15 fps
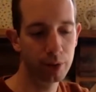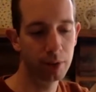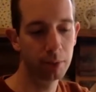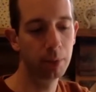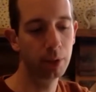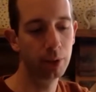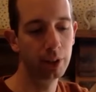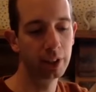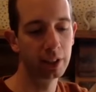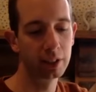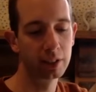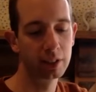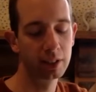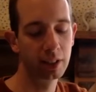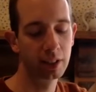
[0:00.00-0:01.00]

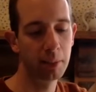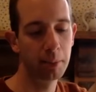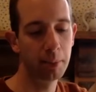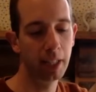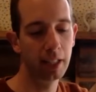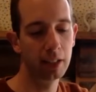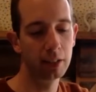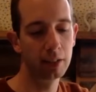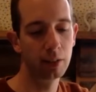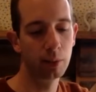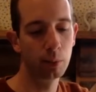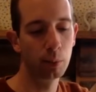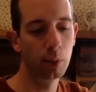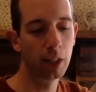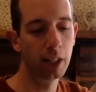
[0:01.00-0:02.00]
buildings about
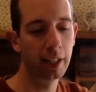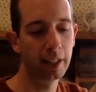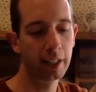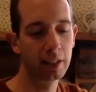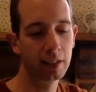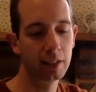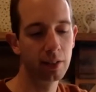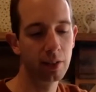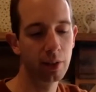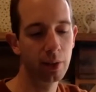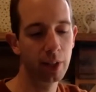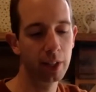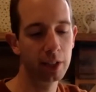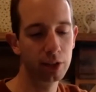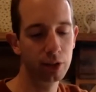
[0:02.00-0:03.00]
why
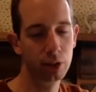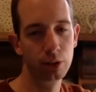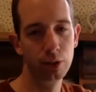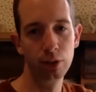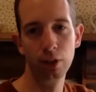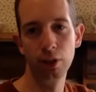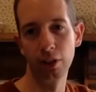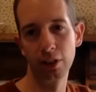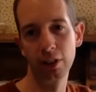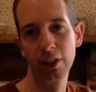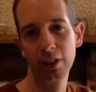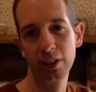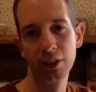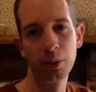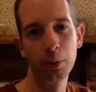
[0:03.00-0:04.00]
they do look
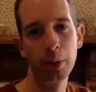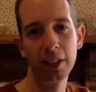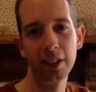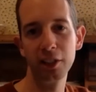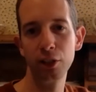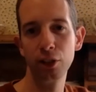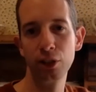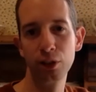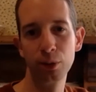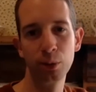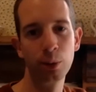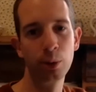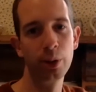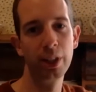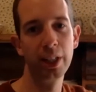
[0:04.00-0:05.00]
the way they do,
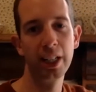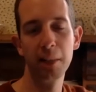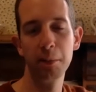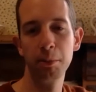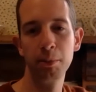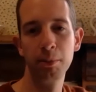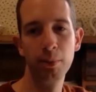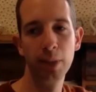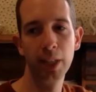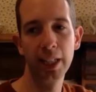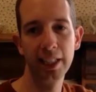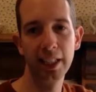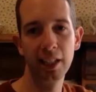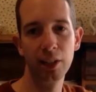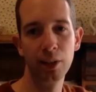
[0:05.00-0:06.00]
or they are laid
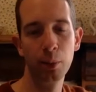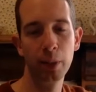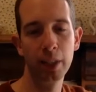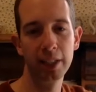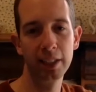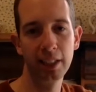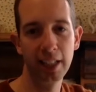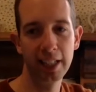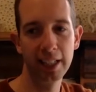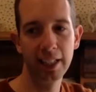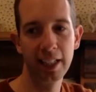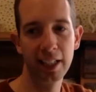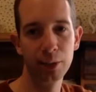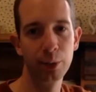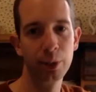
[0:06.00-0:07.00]
out the way they're laid
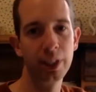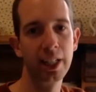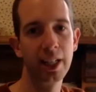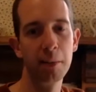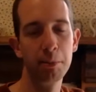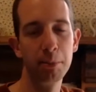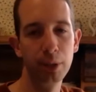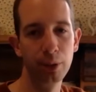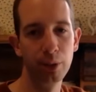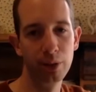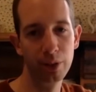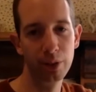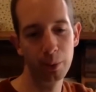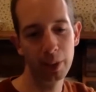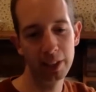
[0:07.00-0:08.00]
out, or they are built
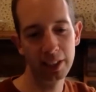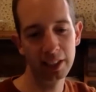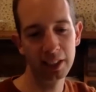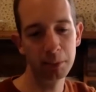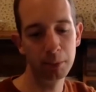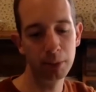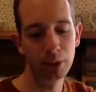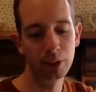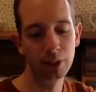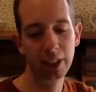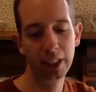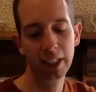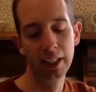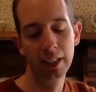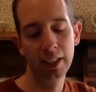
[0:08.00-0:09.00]
the way that they're built,
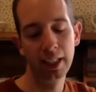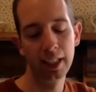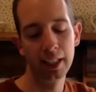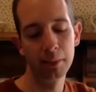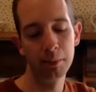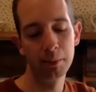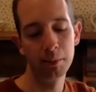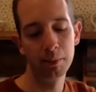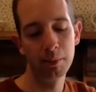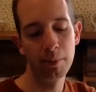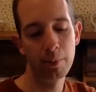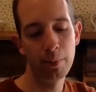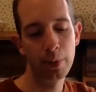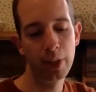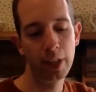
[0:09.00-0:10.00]

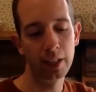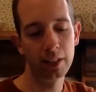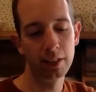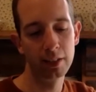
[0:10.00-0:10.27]
that